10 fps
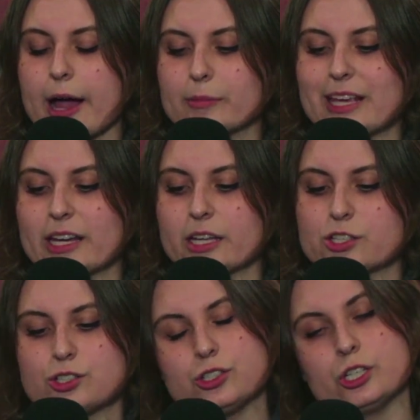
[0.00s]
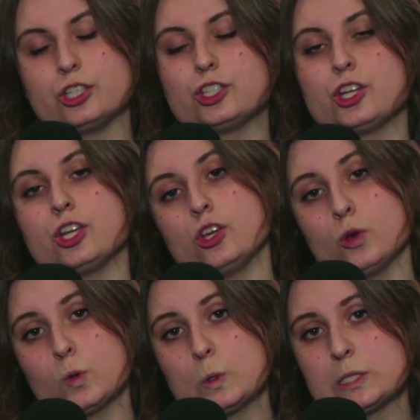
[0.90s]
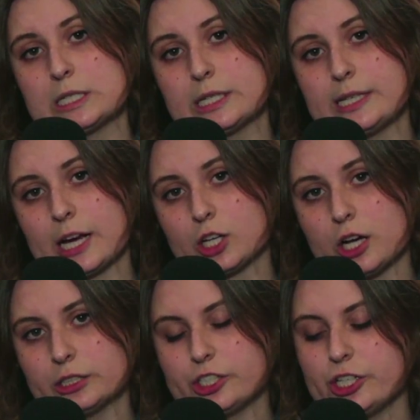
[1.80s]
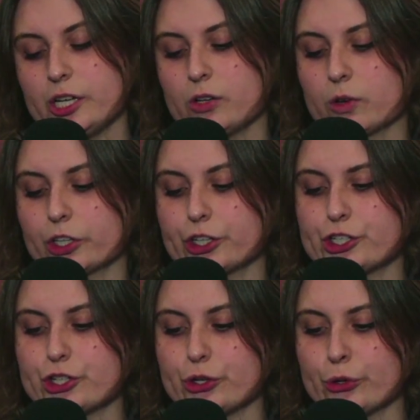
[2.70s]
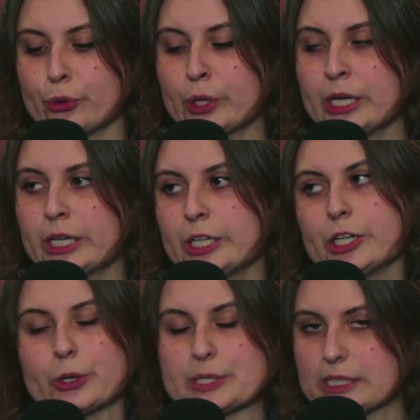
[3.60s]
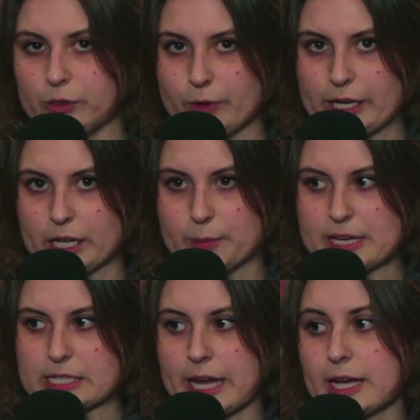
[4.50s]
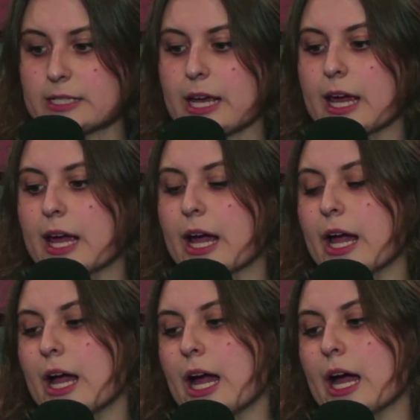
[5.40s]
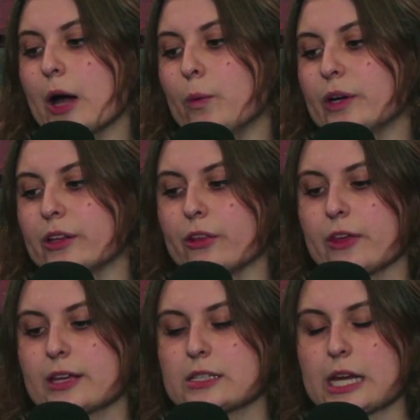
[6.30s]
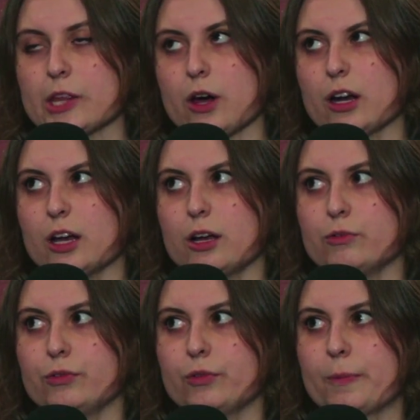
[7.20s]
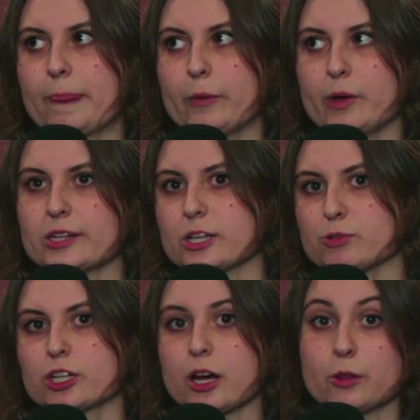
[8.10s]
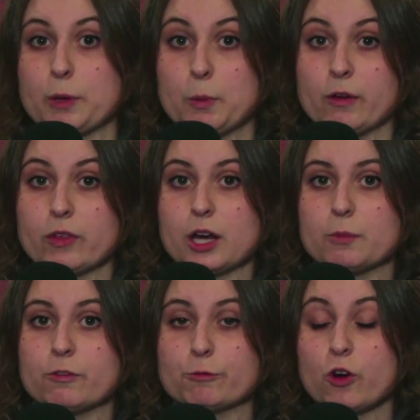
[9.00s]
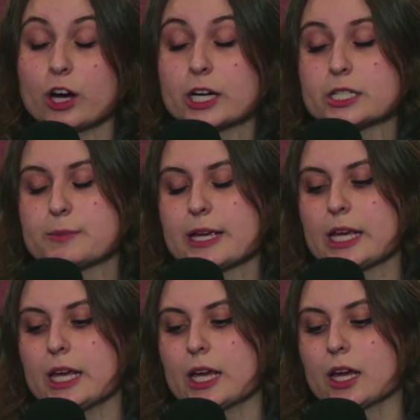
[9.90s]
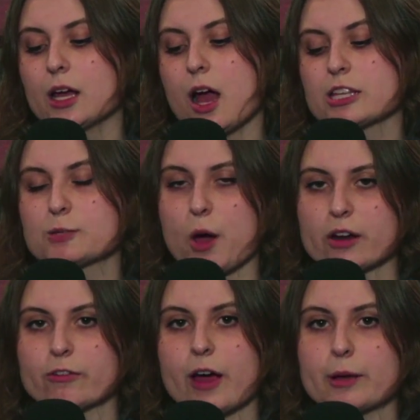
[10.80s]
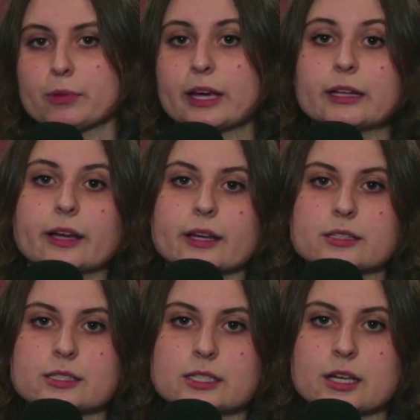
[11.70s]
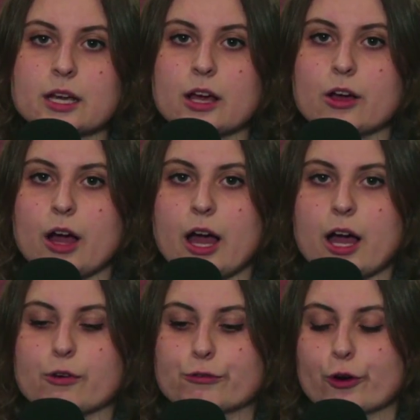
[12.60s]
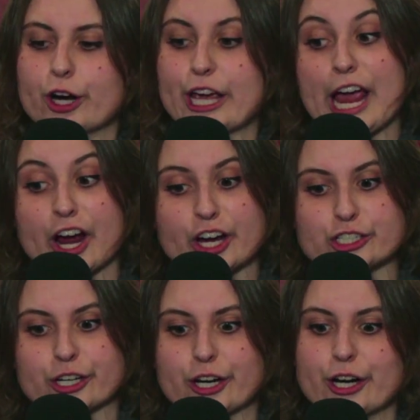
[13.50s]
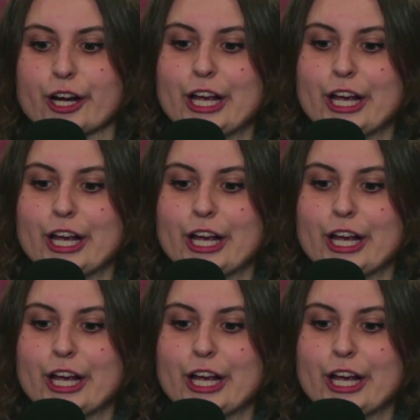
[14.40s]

getting students to use technology in order to, instead of writing a basic essay, one of the things that I thought of, which I'm sure other people have thought of before, is making a Spotify playlist for a character.